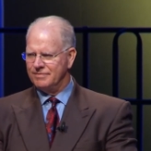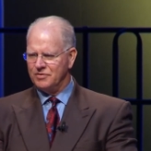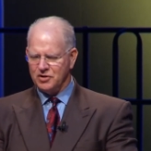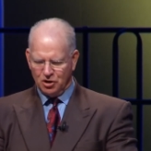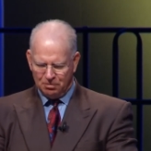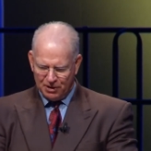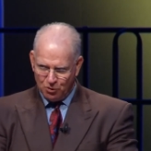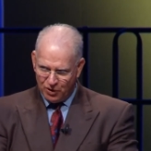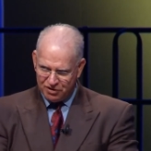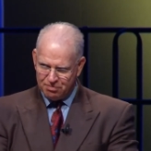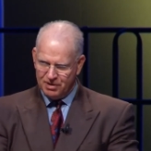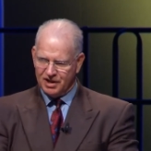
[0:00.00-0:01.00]
You'll be
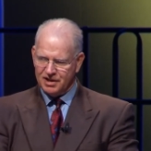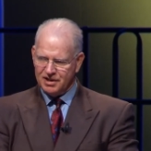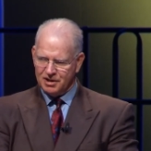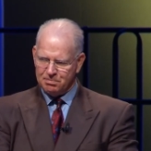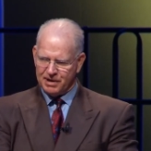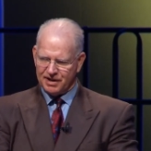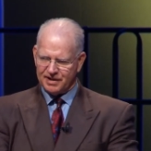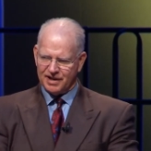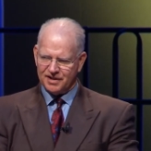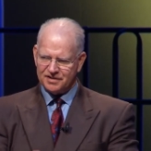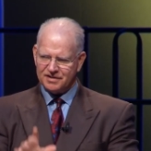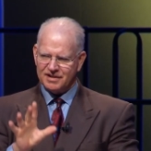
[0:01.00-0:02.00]
with me in paradise.
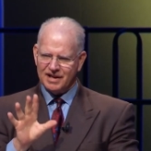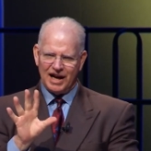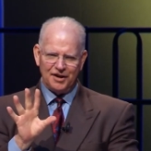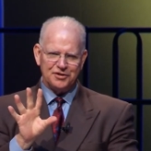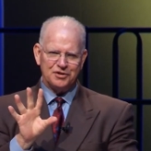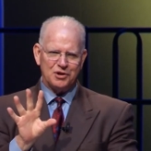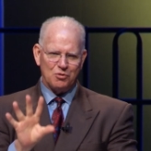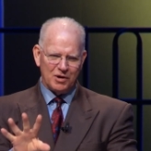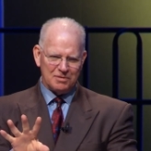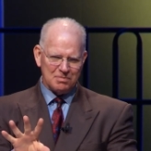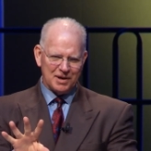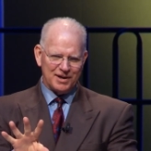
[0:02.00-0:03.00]
I'll do you
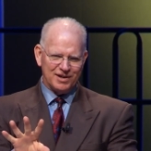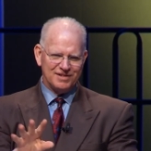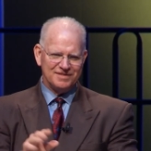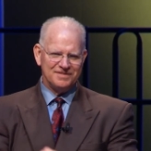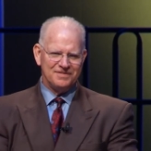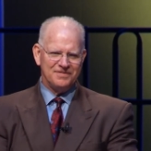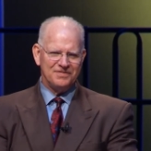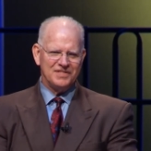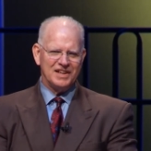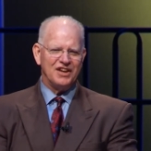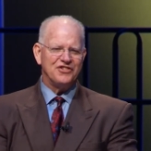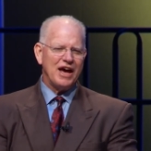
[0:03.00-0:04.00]
one better.
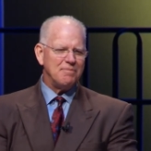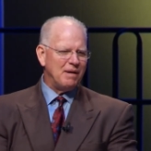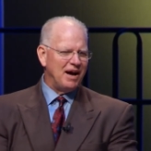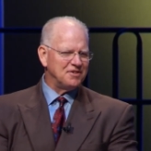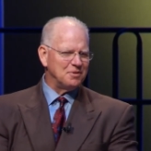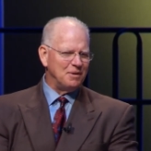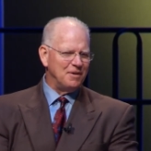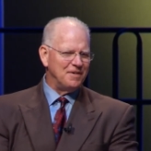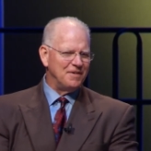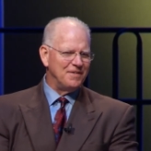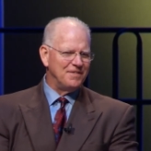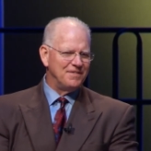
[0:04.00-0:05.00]
Is that possible?
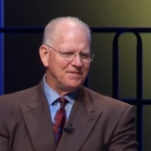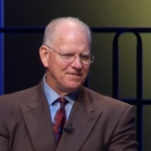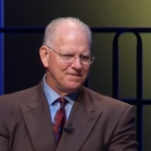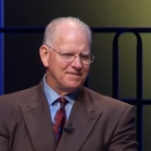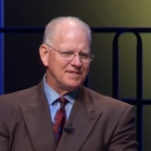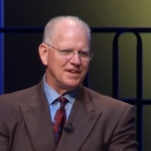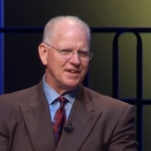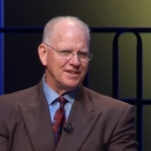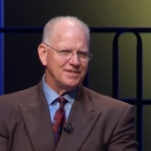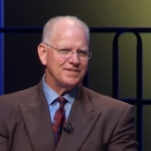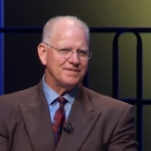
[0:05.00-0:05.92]
It is.